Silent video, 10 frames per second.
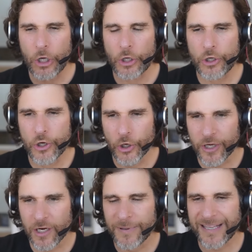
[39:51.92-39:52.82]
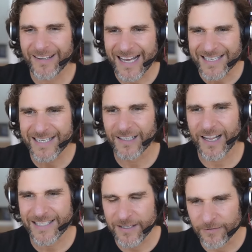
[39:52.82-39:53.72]
you're going to be less and
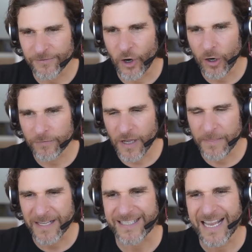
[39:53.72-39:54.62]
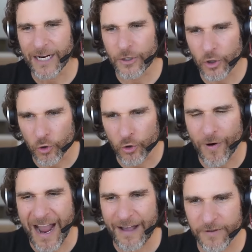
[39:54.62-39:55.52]
less involved on the technical
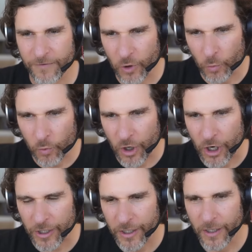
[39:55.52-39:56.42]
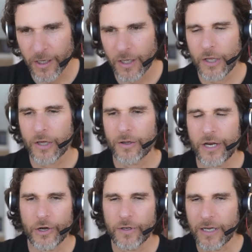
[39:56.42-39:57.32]
craft of the work you
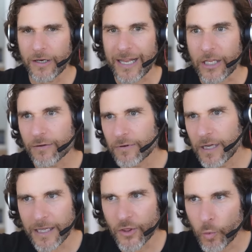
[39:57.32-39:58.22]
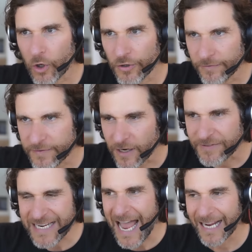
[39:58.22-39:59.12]
know like in the world of, of
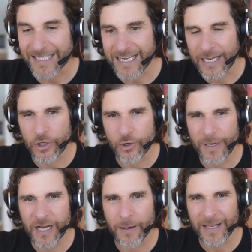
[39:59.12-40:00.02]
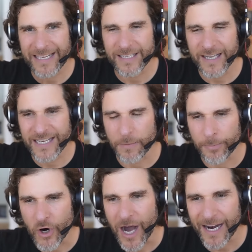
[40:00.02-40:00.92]
tech it's like you become less and less a
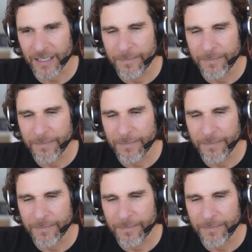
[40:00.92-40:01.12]
product